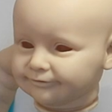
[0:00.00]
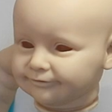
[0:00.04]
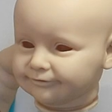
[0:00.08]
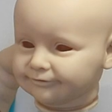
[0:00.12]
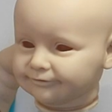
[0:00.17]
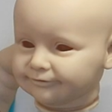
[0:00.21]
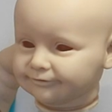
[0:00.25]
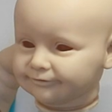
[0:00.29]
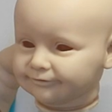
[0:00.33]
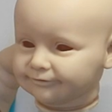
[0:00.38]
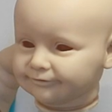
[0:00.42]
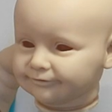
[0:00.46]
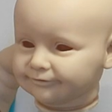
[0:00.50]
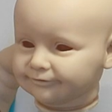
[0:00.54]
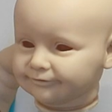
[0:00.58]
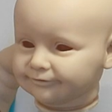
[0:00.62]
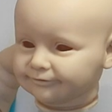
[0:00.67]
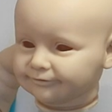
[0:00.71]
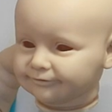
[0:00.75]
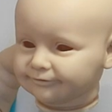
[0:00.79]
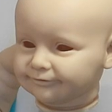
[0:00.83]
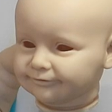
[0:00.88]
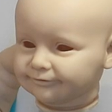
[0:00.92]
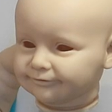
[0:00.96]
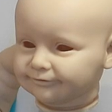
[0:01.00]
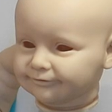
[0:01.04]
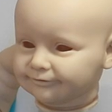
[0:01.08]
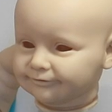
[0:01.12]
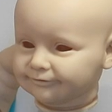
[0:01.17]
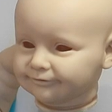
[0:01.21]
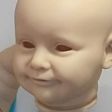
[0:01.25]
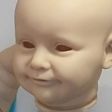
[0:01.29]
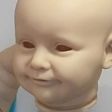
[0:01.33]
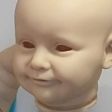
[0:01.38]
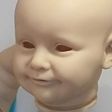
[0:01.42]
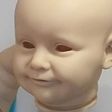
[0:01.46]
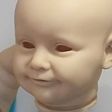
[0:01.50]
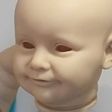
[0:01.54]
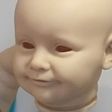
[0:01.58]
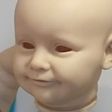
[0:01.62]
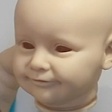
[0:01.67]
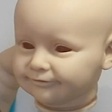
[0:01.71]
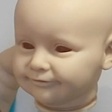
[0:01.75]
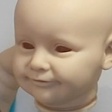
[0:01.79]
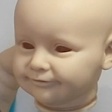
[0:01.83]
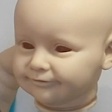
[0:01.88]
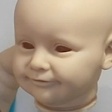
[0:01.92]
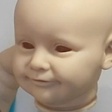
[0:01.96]

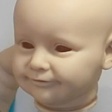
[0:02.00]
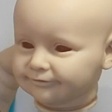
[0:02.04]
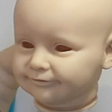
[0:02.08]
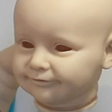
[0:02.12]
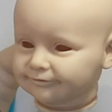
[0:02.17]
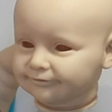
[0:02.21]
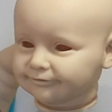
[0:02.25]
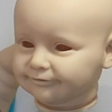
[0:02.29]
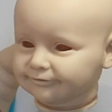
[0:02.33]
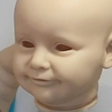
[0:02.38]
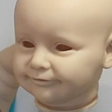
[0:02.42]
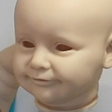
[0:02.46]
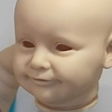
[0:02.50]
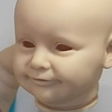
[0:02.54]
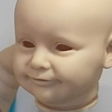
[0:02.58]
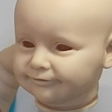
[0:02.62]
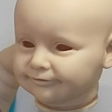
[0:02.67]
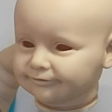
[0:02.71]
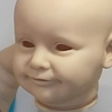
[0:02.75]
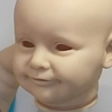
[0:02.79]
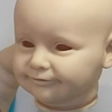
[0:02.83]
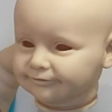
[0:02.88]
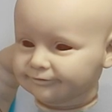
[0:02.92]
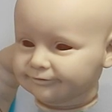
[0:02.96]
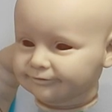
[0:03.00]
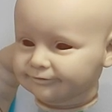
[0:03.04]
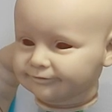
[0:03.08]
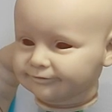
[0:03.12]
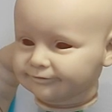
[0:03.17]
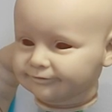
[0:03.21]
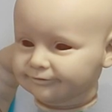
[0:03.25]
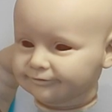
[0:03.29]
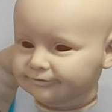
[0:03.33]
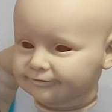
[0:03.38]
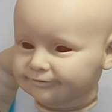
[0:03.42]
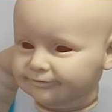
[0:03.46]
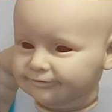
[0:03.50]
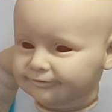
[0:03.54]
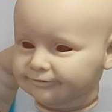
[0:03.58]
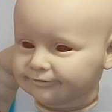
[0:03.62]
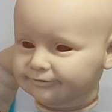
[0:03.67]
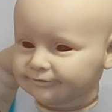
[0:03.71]
(no one is talking)